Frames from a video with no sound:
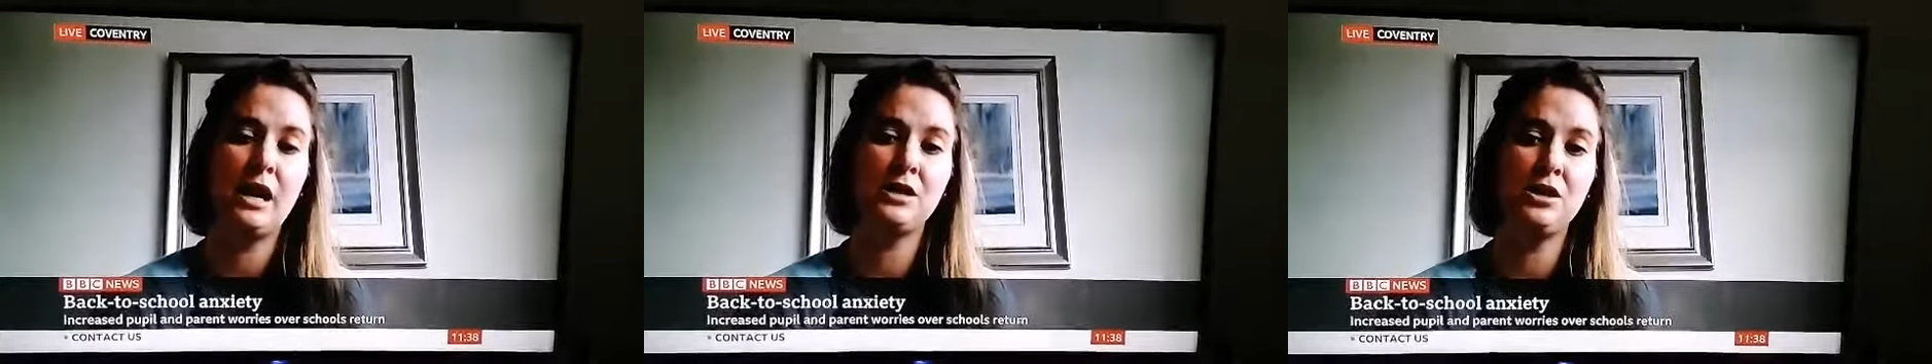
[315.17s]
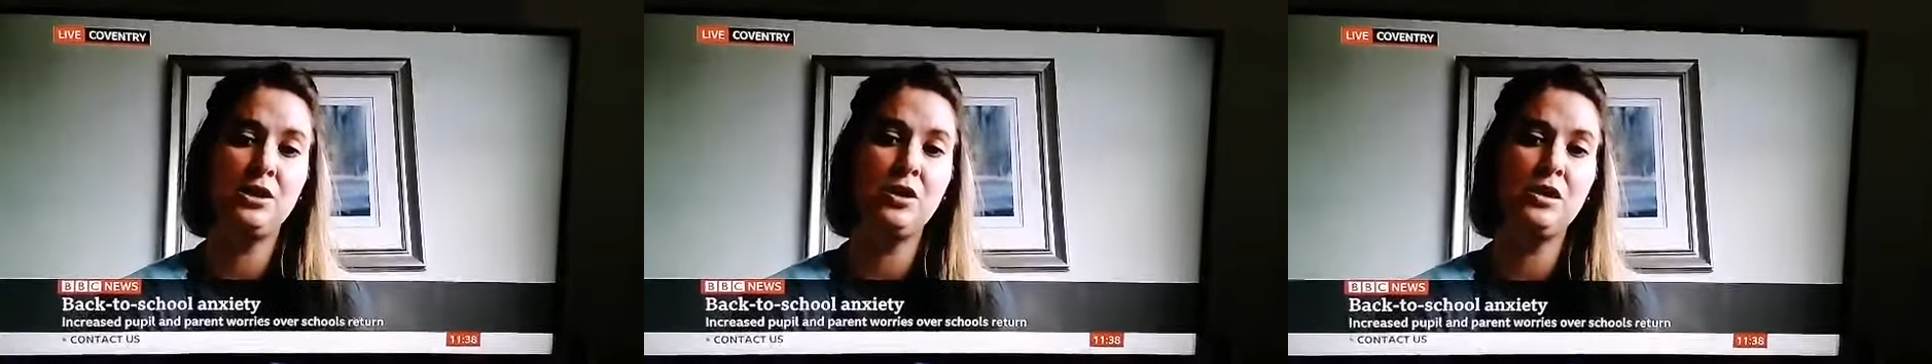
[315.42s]

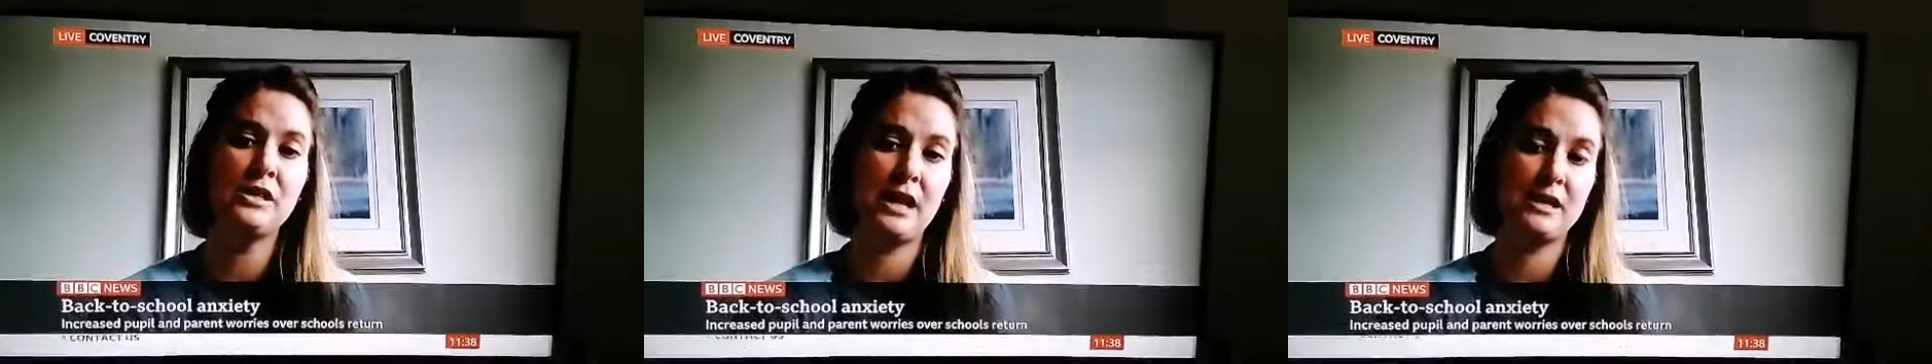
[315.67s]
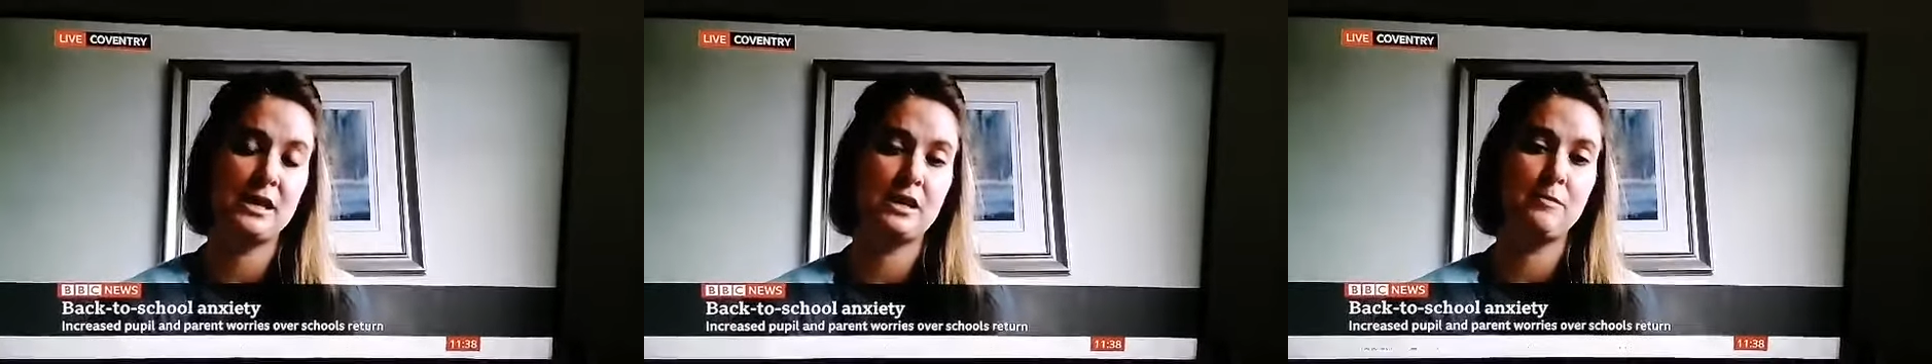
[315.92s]
and to use
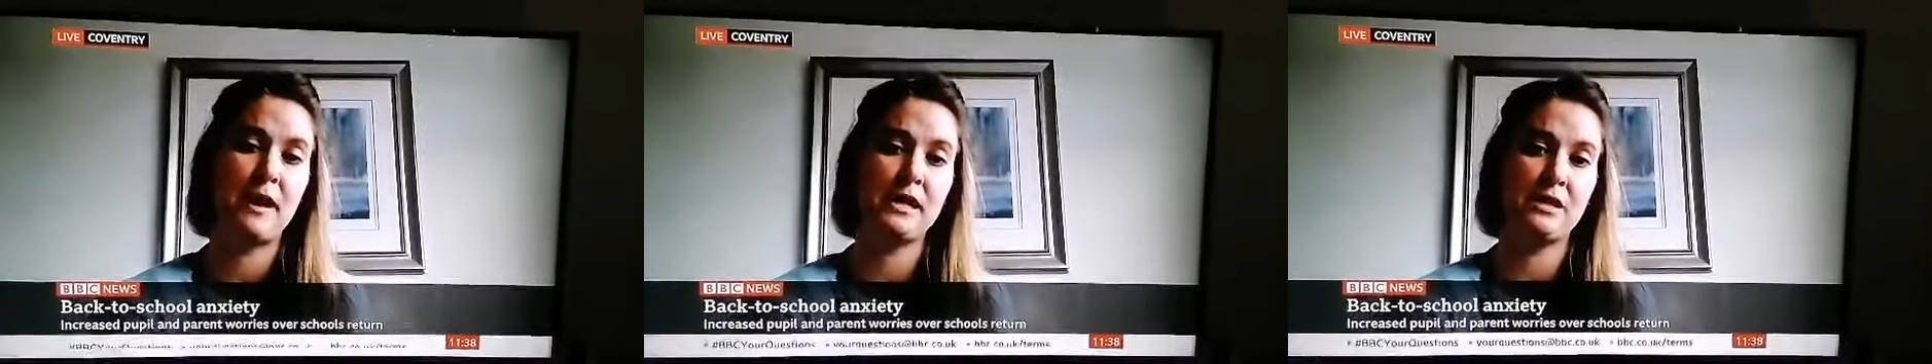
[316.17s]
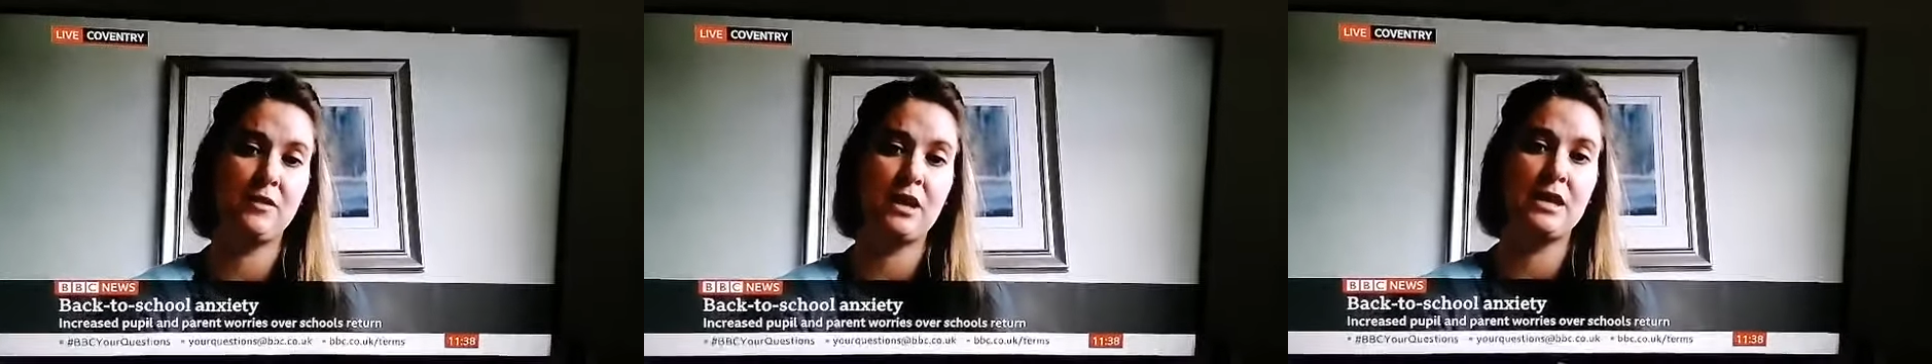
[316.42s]
it as a
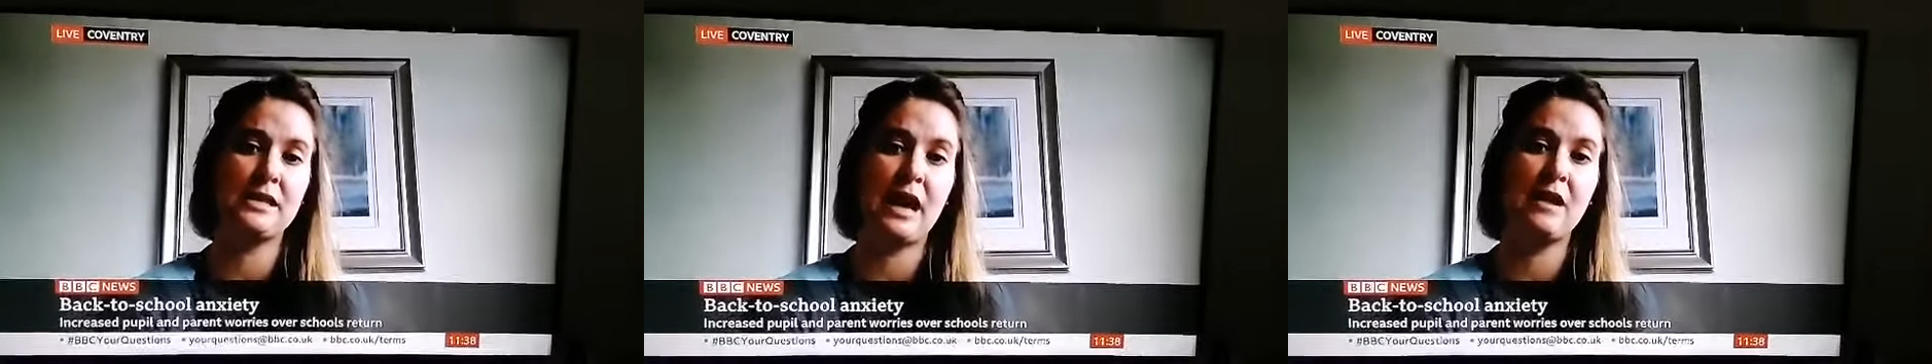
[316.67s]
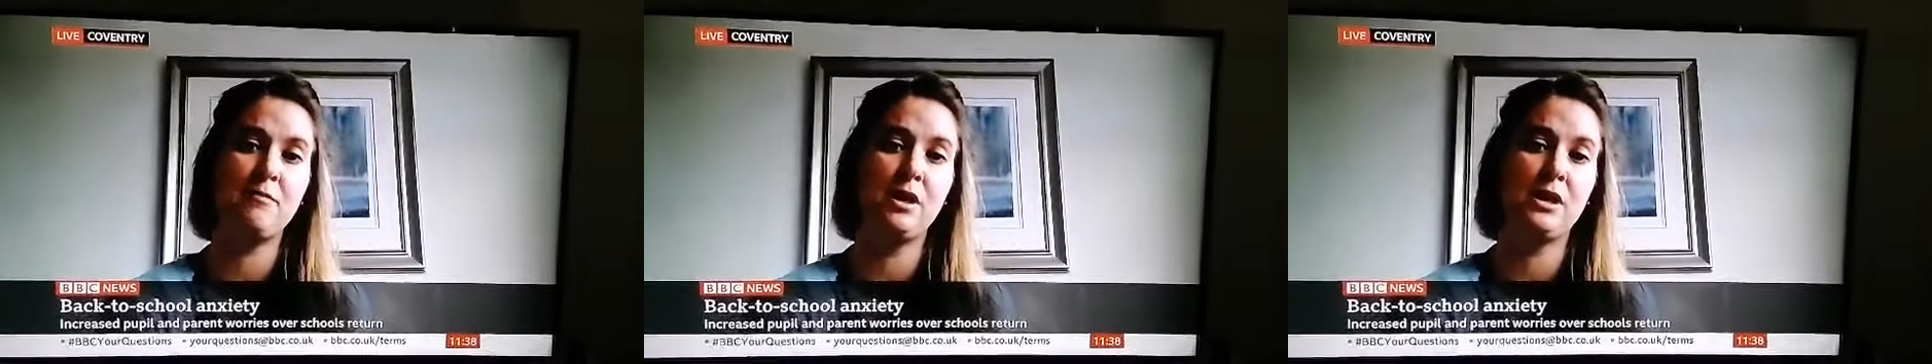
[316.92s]
space of
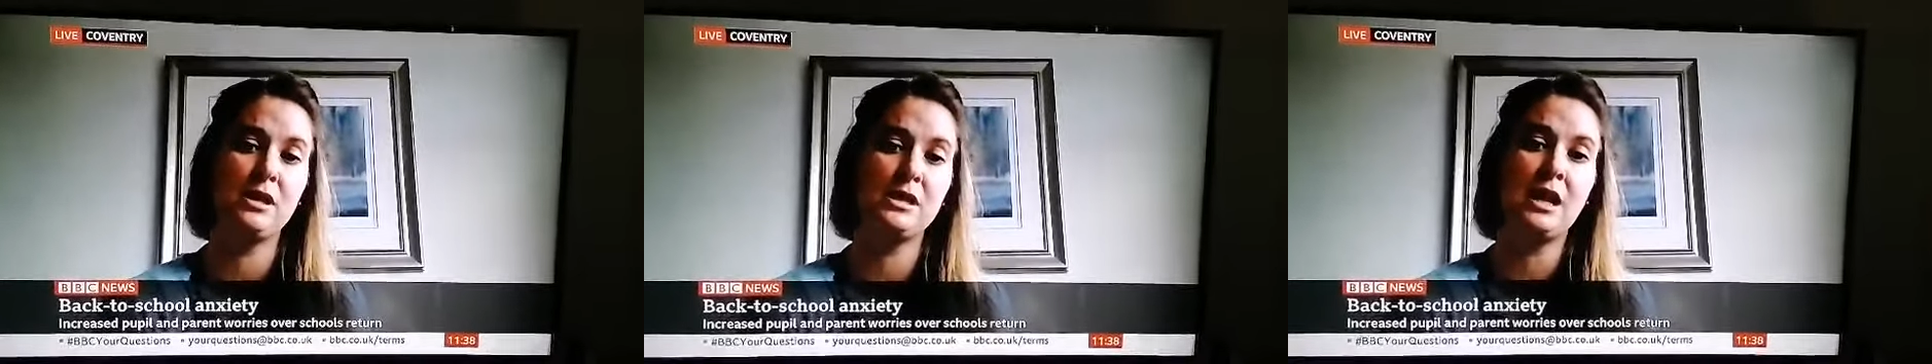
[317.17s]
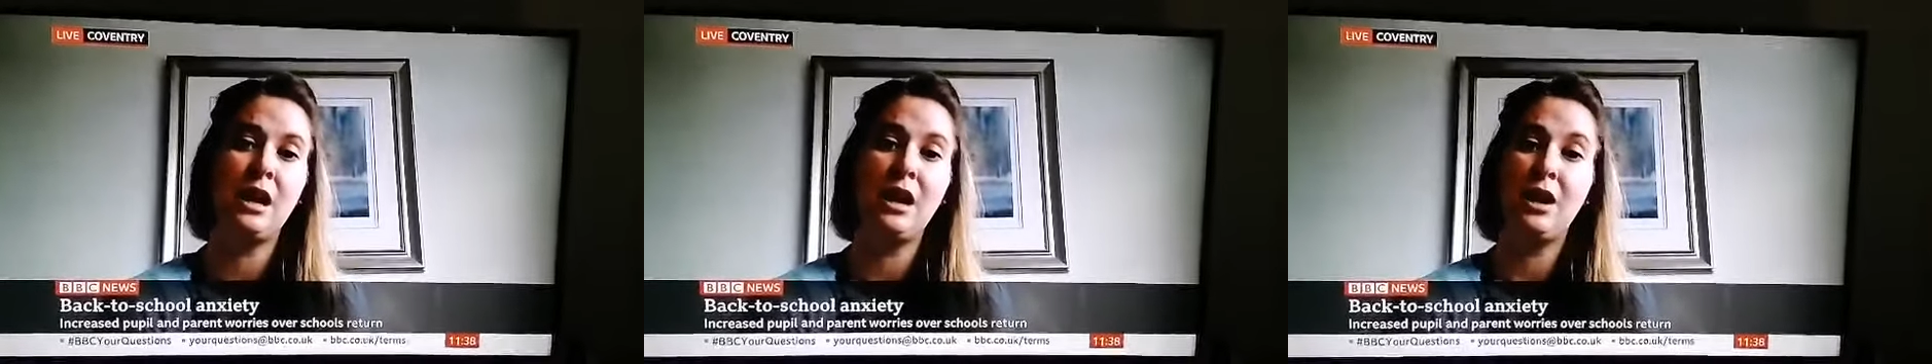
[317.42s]
containment.